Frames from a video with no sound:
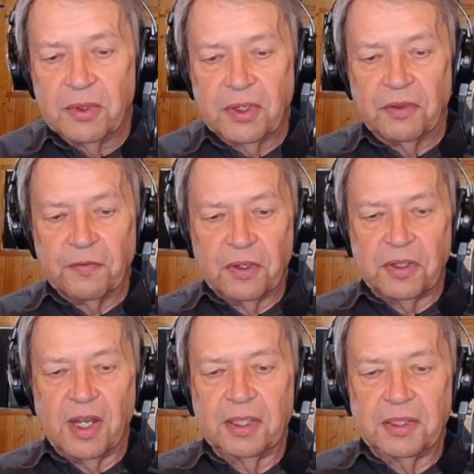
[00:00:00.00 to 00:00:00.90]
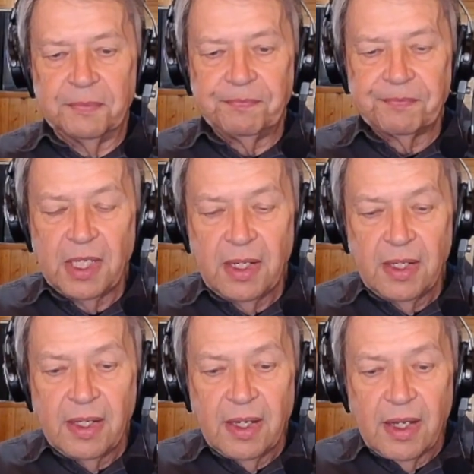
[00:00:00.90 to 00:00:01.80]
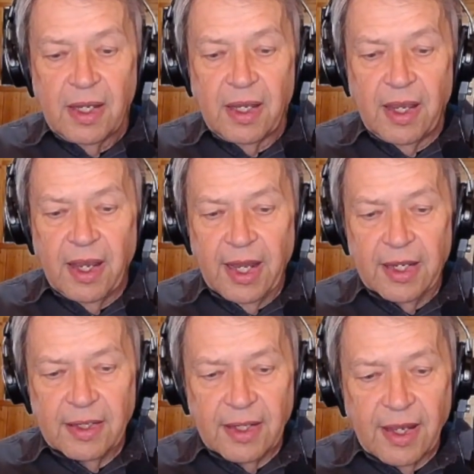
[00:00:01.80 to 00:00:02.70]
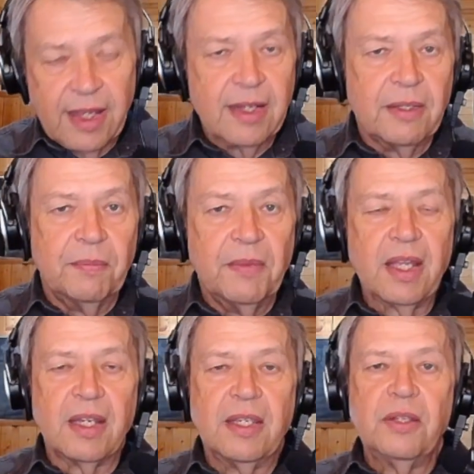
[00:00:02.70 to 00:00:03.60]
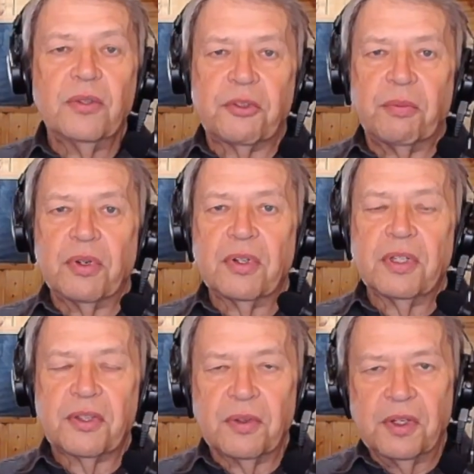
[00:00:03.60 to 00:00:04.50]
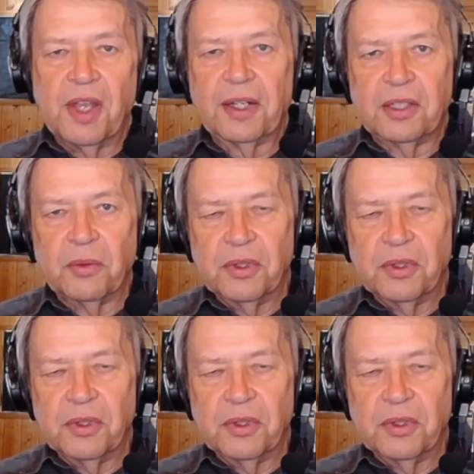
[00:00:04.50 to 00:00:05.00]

and I had a heel spur, and so the doctor was working on my foot.